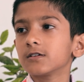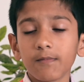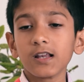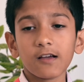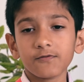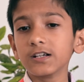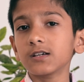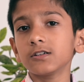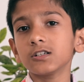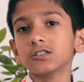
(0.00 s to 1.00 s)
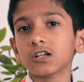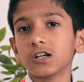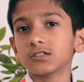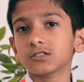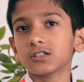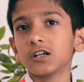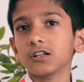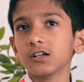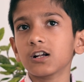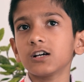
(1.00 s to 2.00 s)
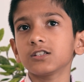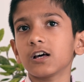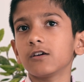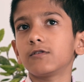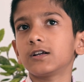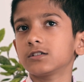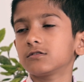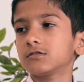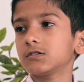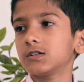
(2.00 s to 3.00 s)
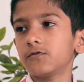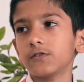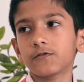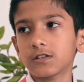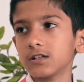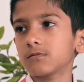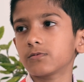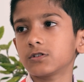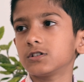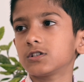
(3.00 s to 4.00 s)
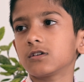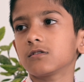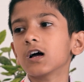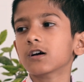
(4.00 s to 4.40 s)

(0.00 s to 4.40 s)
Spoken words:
But after giving the training class, I went to the 15th position.